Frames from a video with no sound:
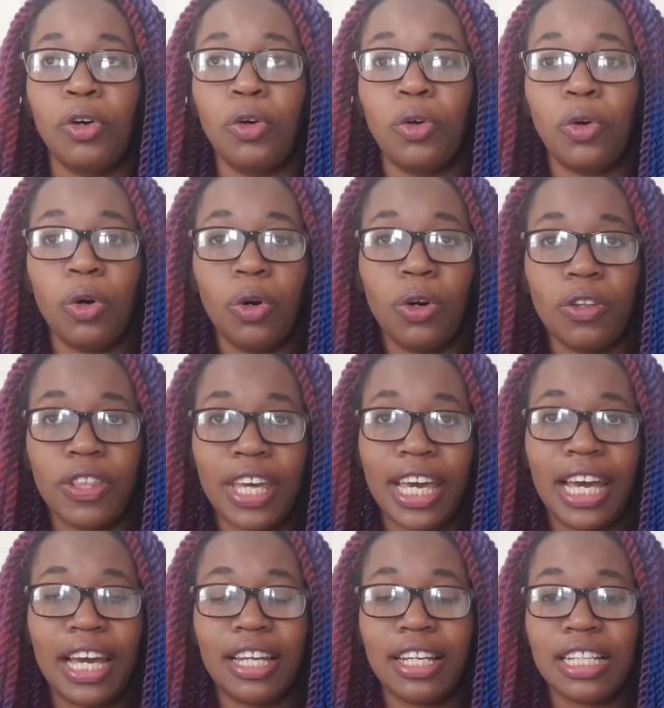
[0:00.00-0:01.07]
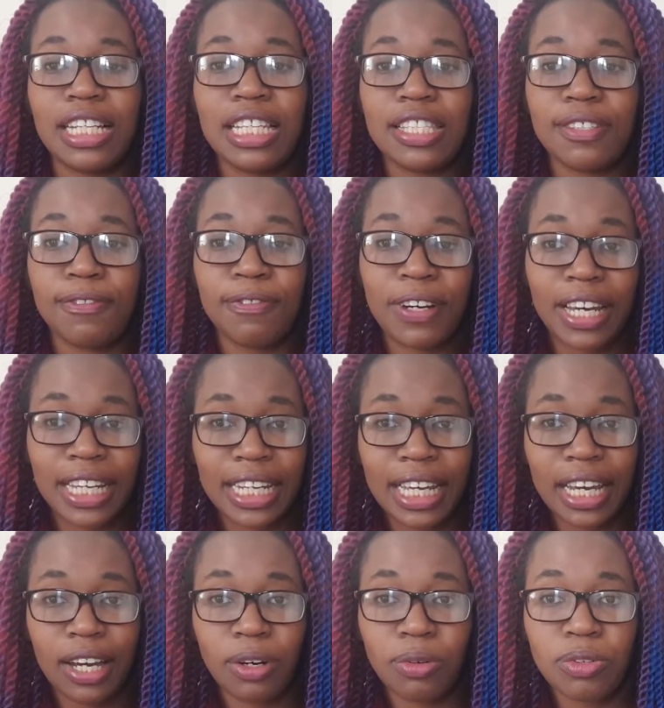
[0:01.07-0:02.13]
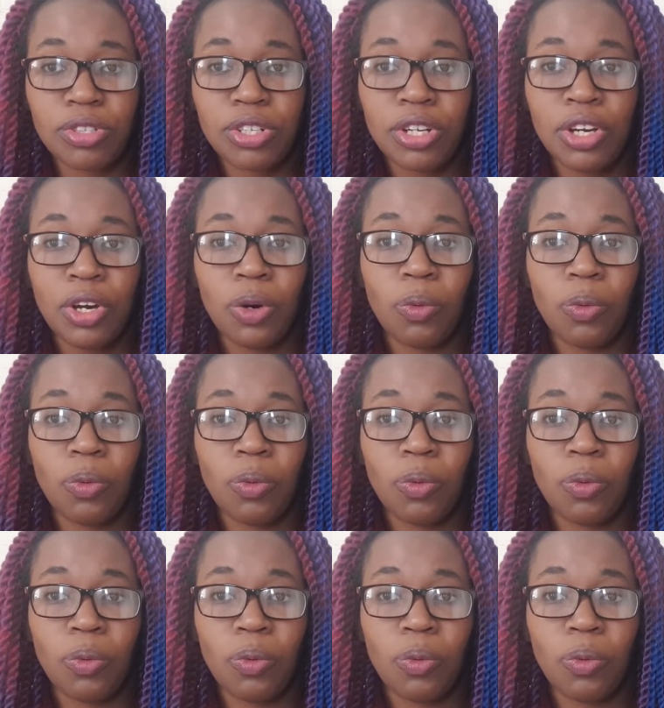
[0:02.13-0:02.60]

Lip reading: go there and at least find out